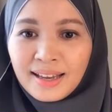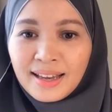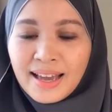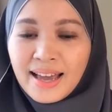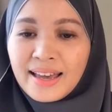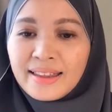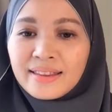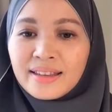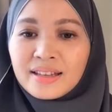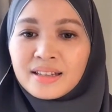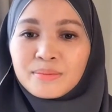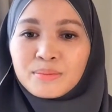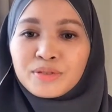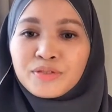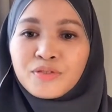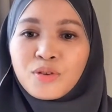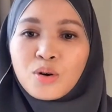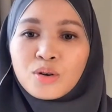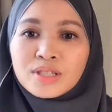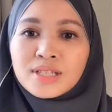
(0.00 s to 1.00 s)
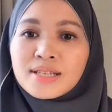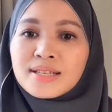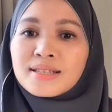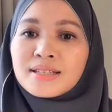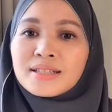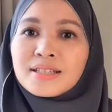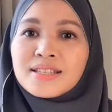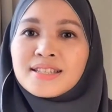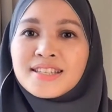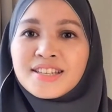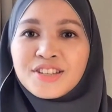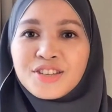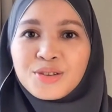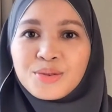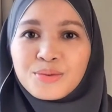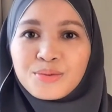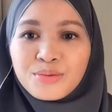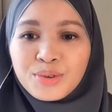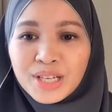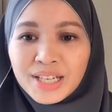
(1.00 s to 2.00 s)
And then number 4, just
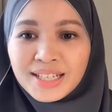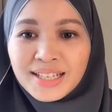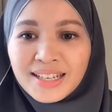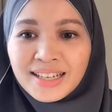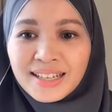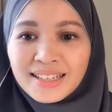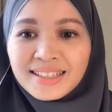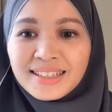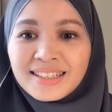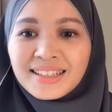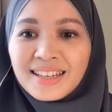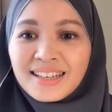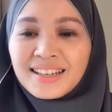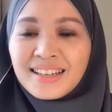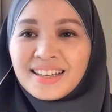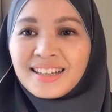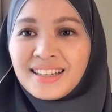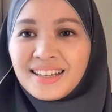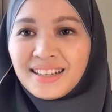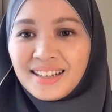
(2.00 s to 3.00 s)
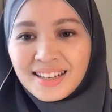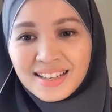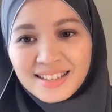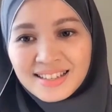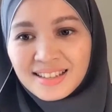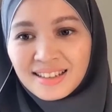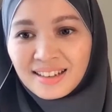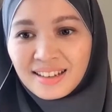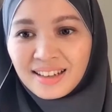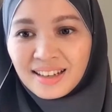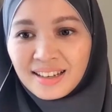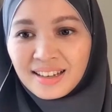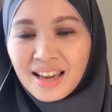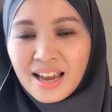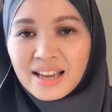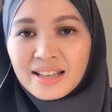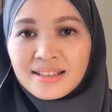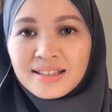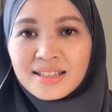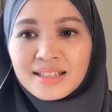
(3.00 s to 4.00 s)
continue reading,
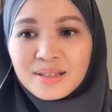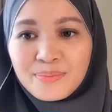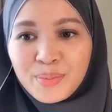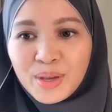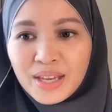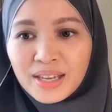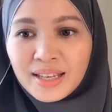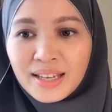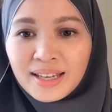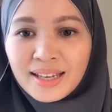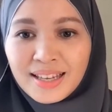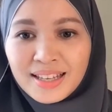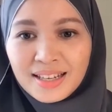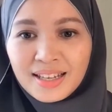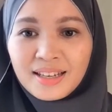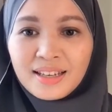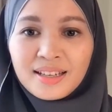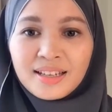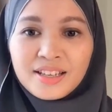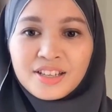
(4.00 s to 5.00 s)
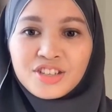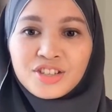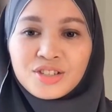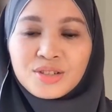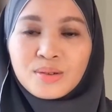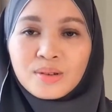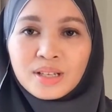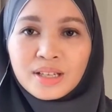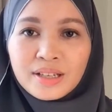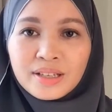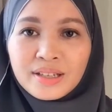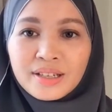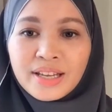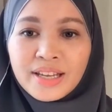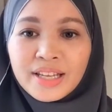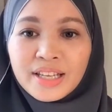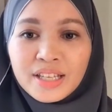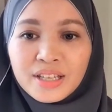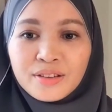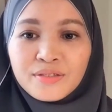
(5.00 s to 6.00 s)
listening, and speaking in English to learn
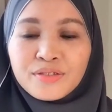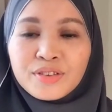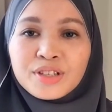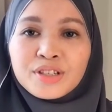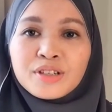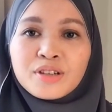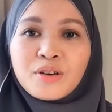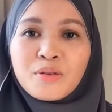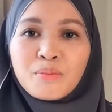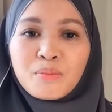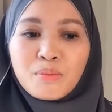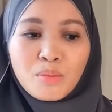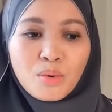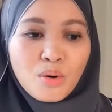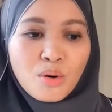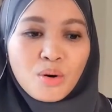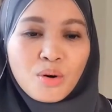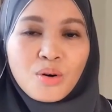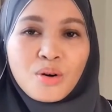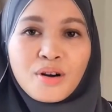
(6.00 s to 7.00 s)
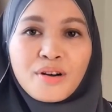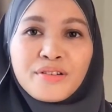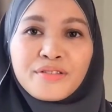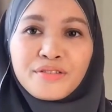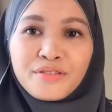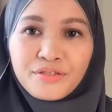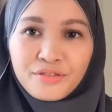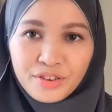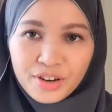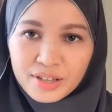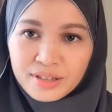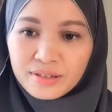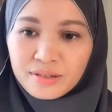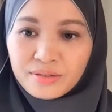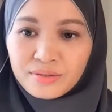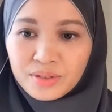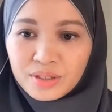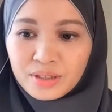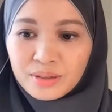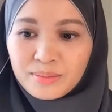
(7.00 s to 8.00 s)
even more
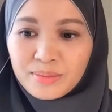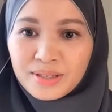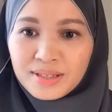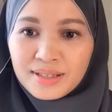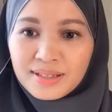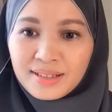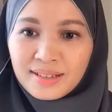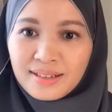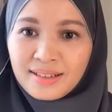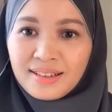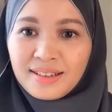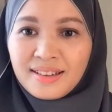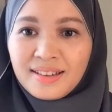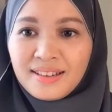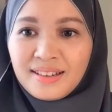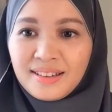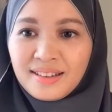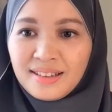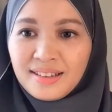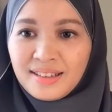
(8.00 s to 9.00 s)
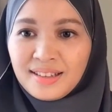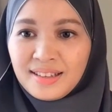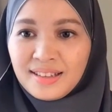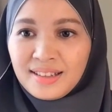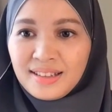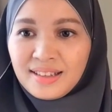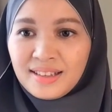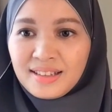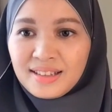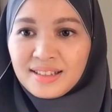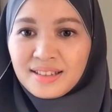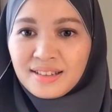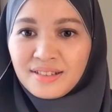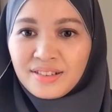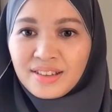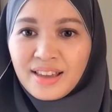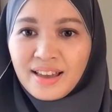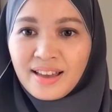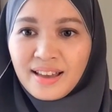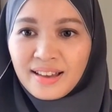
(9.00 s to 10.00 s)
phrasal verbs. So
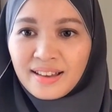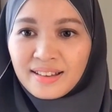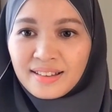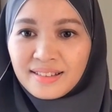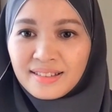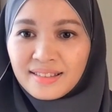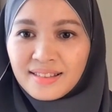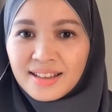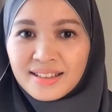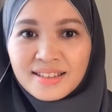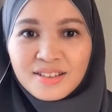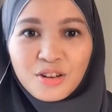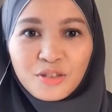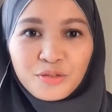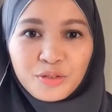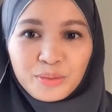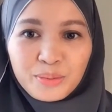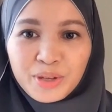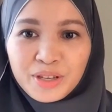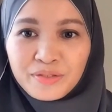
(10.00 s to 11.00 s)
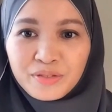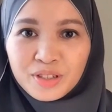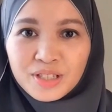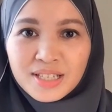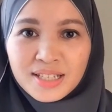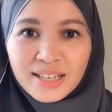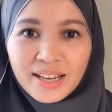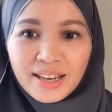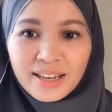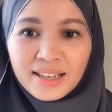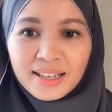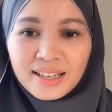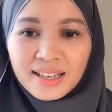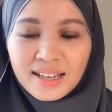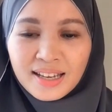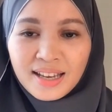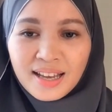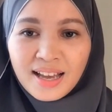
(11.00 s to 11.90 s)
yeah, that's all from me for today.